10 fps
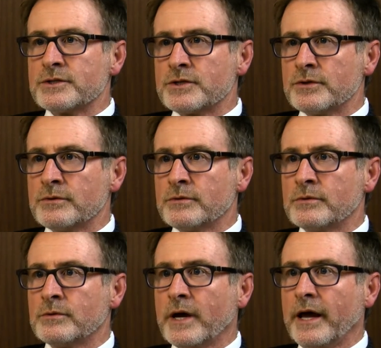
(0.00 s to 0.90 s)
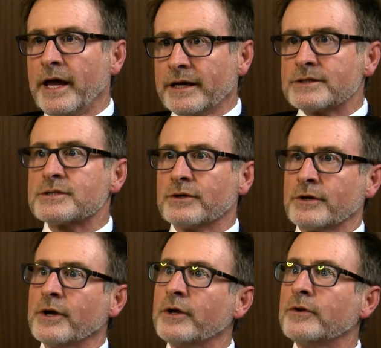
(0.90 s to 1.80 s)
to
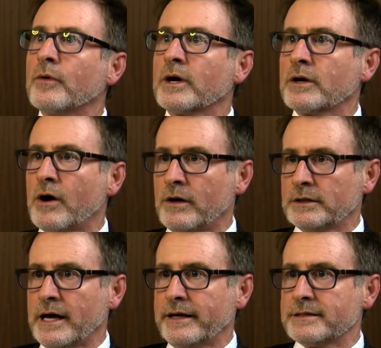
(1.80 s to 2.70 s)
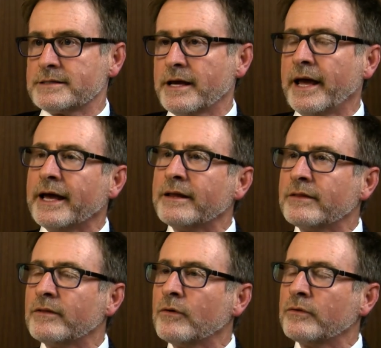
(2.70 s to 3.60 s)
answer your call light,
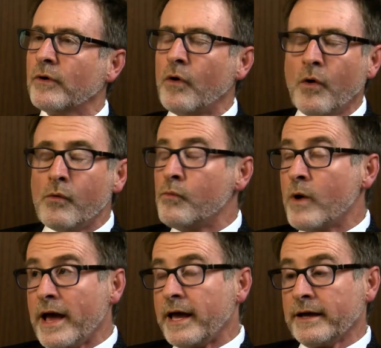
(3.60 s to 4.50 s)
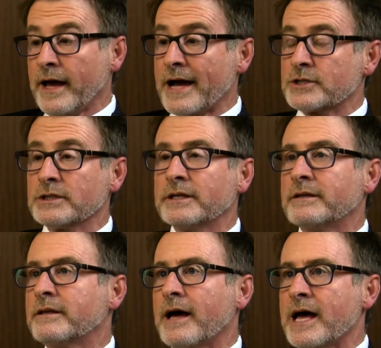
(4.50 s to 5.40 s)
and the whole way actually
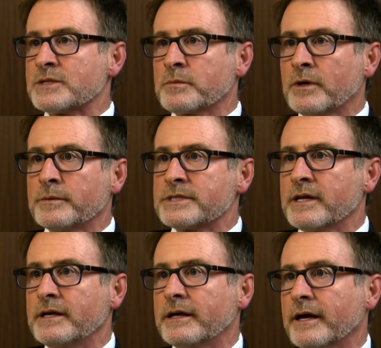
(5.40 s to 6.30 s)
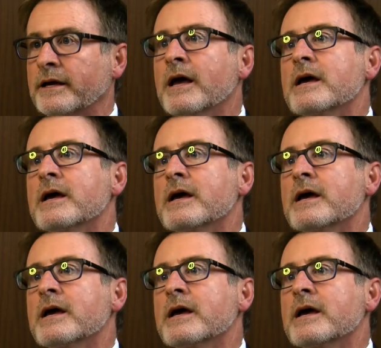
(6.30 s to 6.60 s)
the hospital was thinking.